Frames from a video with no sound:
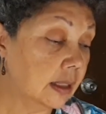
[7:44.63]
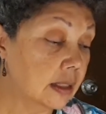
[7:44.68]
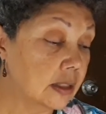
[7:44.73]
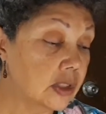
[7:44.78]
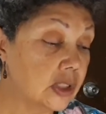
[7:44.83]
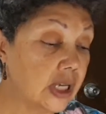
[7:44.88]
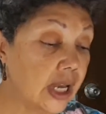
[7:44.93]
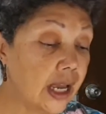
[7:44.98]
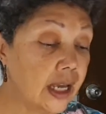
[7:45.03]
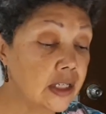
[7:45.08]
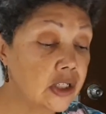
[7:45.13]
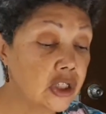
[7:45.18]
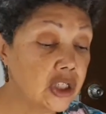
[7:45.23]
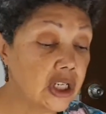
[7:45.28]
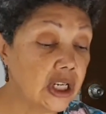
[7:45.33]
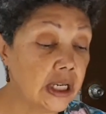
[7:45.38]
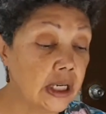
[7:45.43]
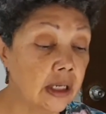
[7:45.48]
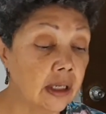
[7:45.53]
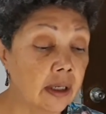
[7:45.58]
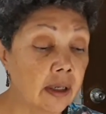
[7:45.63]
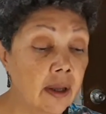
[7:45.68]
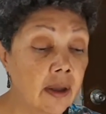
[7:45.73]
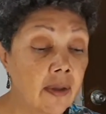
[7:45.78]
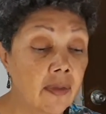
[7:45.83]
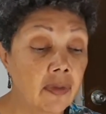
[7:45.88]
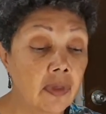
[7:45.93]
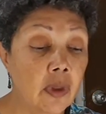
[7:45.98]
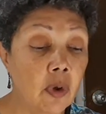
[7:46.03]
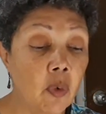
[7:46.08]
Touching
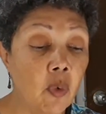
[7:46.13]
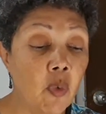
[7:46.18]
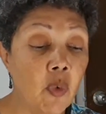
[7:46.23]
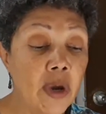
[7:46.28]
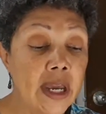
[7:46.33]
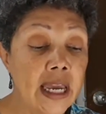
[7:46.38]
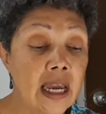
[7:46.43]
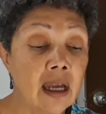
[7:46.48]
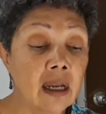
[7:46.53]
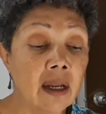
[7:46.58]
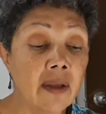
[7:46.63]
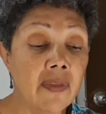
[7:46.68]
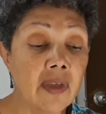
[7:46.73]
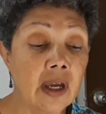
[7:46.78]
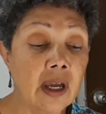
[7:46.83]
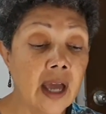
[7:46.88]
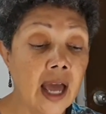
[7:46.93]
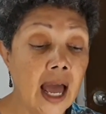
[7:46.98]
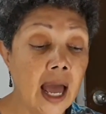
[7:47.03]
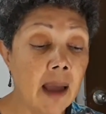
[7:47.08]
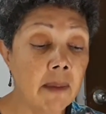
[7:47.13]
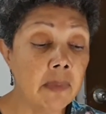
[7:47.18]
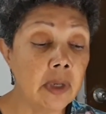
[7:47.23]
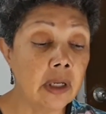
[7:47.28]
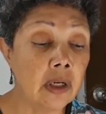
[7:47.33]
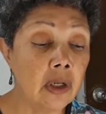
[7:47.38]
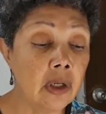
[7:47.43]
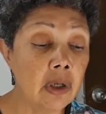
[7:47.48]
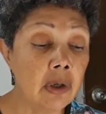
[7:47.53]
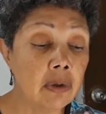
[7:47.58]
the weal of the
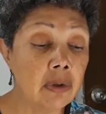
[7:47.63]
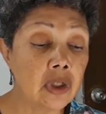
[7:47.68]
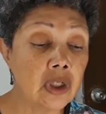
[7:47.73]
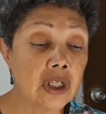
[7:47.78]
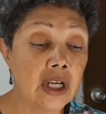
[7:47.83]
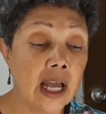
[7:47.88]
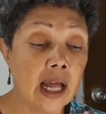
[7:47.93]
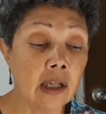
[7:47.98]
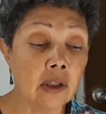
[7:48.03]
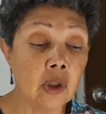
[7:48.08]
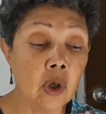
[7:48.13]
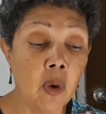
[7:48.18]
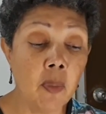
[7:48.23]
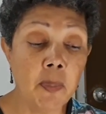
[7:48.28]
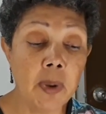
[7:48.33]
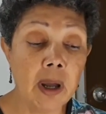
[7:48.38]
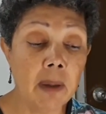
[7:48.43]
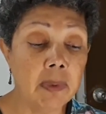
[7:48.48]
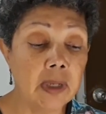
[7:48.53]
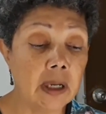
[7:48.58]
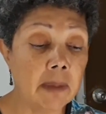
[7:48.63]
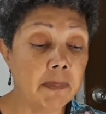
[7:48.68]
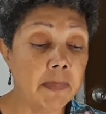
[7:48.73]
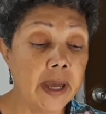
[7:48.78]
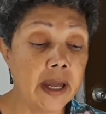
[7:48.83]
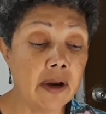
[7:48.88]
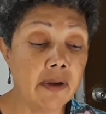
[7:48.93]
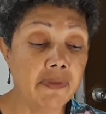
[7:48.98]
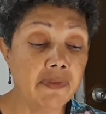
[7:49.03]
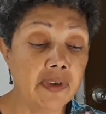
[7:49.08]
common, you shall no public
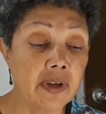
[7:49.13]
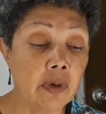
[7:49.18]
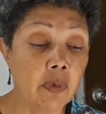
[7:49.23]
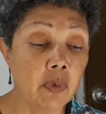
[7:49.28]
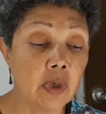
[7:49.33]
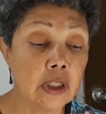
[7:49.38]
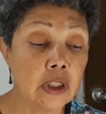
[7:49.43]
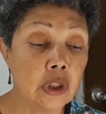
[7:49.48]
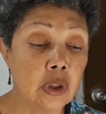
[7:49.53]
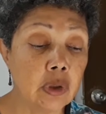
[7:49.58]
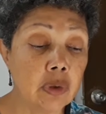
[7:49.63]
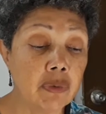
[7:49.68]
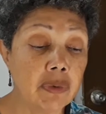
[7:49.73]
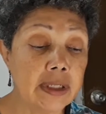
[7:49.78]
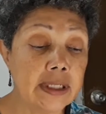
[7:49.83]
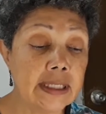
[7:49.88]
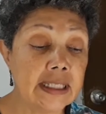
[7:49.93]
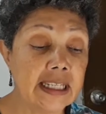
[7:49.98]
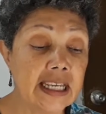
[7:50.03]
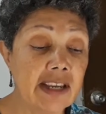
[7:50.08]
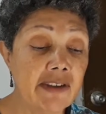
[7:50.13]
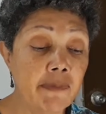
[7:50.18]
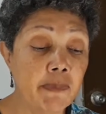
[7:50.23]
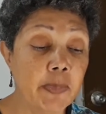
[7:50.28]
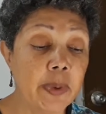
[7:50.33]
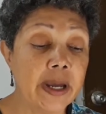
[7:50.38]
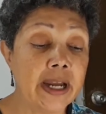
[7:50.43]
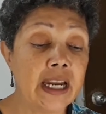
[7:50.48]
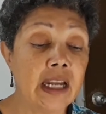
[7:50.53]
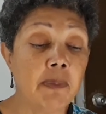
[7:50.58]
benefit which you receive,
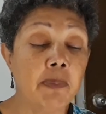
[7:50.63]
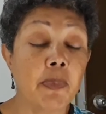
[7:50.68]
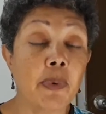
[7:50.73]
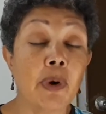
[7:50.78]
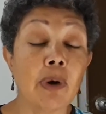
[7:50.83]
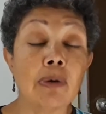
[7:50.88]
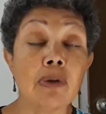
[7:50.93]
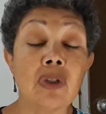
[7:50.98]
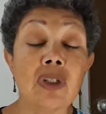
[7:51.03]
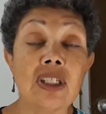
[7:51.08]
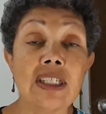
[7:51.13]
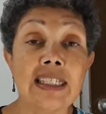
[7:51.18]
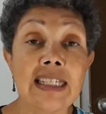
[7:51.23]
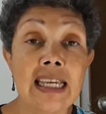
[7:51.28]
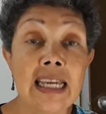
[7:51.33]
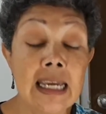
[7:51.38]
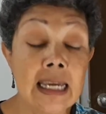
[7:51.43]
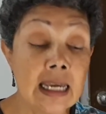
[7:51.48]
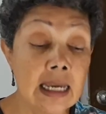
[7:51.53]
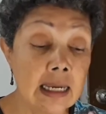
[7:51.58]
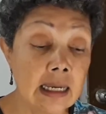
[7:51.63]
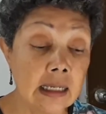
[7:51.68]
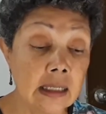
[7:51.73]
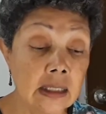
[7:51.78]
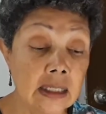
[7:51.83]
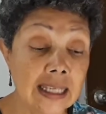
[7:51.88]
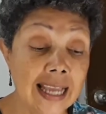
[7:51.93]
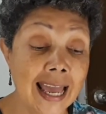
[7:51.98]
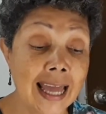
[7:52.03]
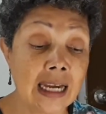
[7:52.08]
but it
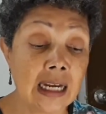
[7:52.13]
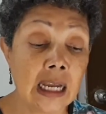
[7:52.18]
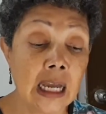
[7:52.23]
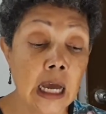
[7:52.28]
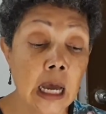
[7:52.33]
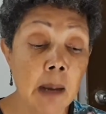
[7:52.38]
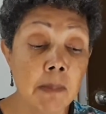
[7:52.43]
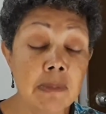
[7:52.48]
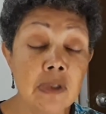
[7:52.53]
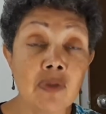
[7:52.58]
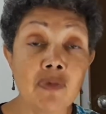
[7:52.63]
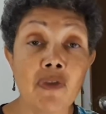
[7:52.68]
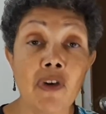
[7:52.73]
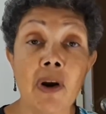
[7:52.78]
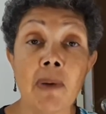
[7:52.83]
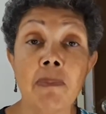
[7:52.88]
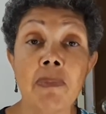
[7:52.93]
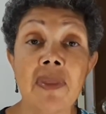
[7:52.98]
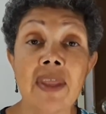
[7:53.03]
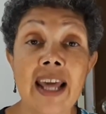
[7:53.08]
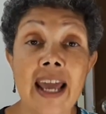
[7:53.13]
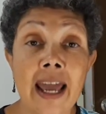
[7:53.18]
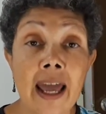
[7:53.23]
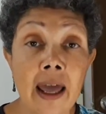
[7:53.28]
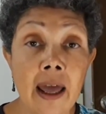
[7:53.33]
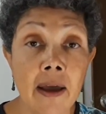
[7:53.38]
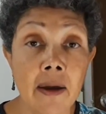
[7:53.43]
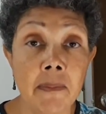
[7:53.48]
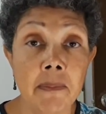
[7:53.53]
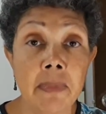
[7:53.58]
proceeds and comes from
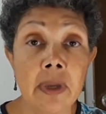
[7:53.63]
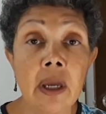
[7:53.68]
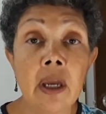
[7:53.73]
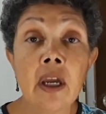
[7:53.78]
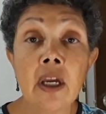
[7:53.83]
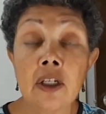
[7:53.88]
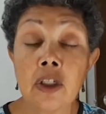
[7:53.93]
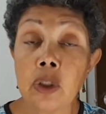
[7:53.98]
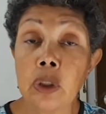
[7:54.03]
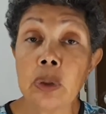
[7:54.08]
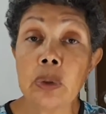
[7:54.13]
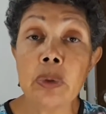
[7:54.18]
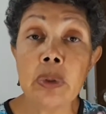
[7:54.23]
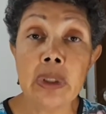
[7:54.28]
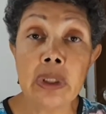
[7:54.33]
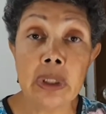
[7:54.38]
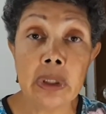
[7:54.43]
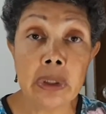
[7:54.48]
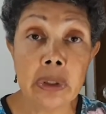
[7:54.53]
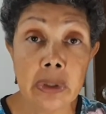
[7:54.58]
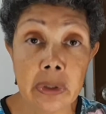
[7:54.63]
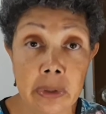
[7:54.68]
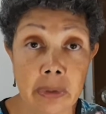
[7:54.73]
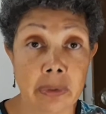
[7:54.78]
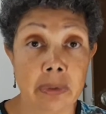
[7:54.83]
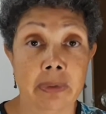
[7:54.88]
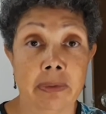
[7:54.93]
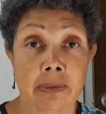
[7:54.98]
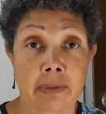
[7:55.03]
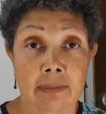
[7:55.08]
them to you.